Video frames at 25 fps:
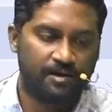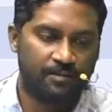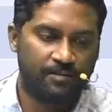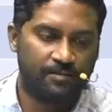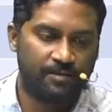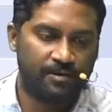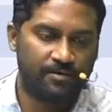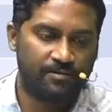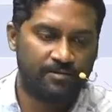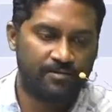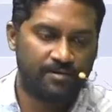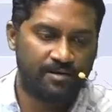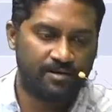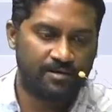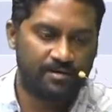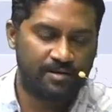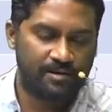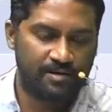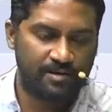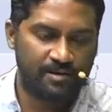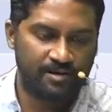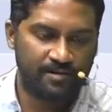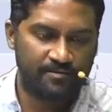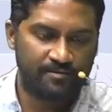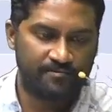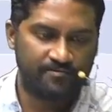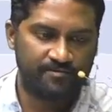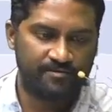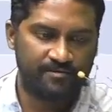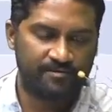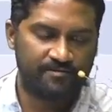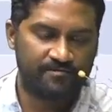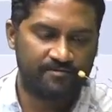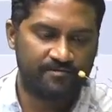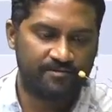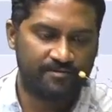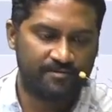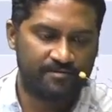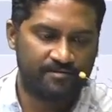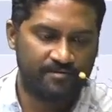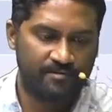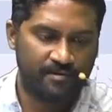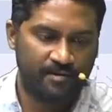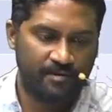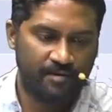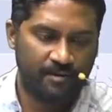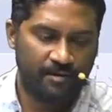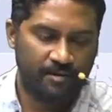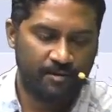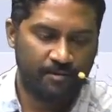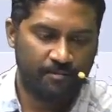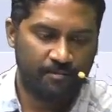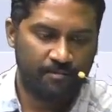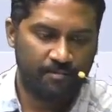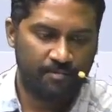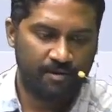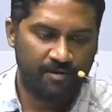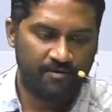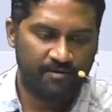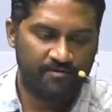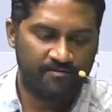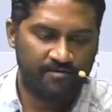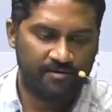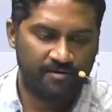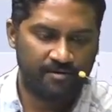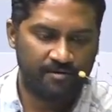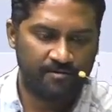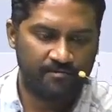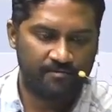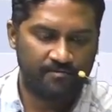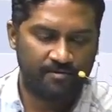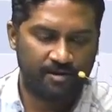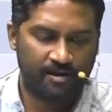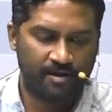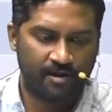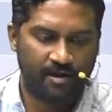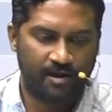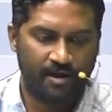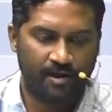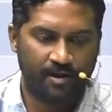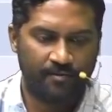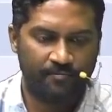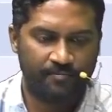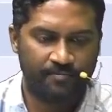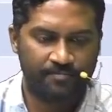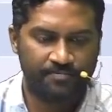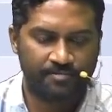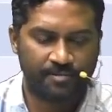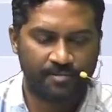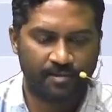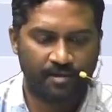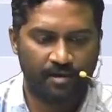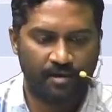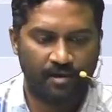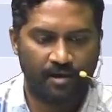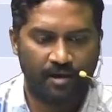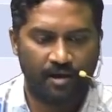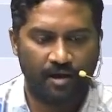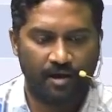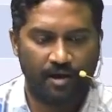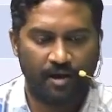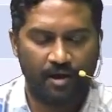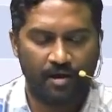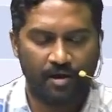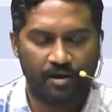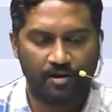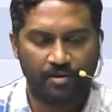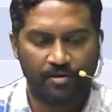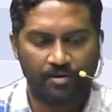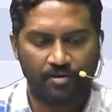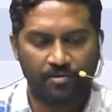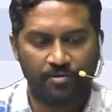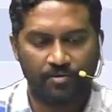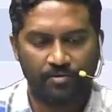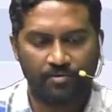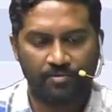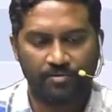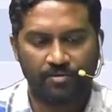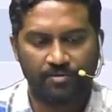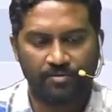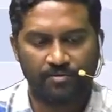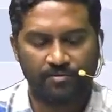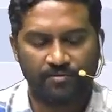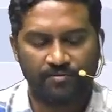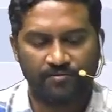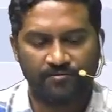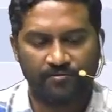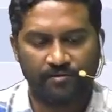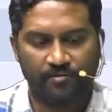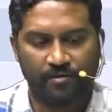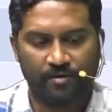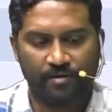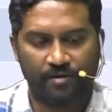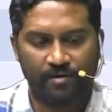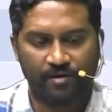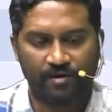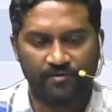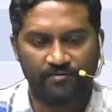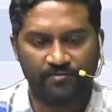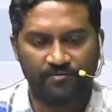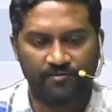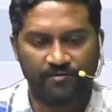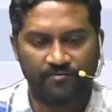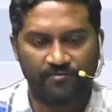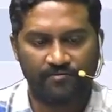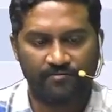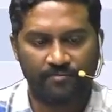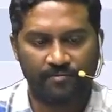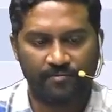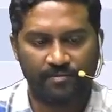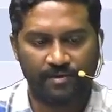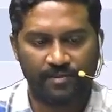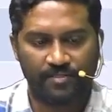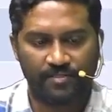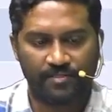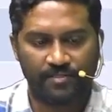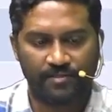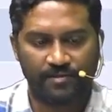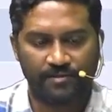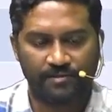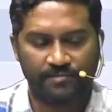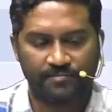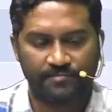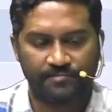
Coming to the clinical features, patient will have acute shortness of breath